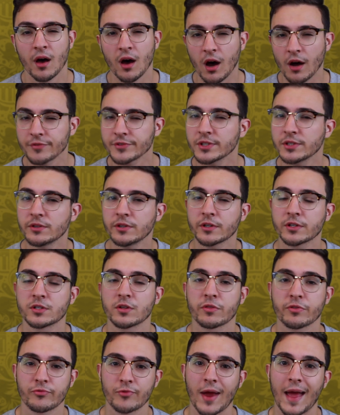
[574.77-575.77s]
often looked
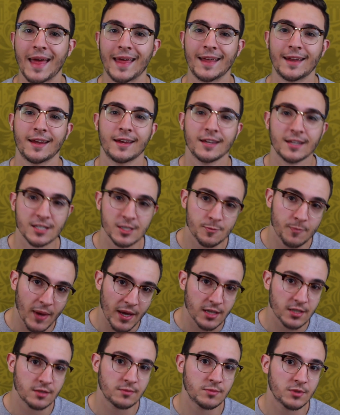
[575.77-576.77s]
a threat, and I
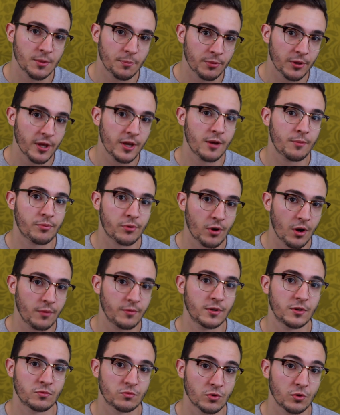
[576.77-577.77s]
expect him to play a
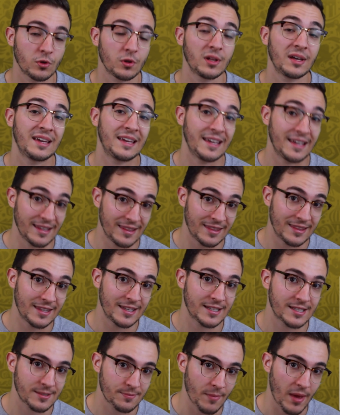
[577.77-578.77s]
prominent role in
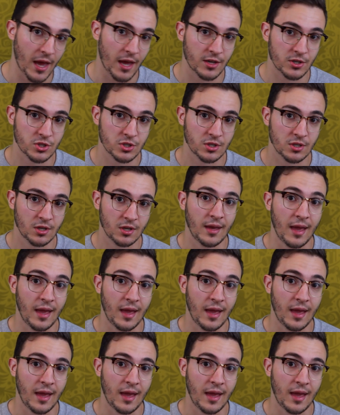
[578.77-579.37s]
this match.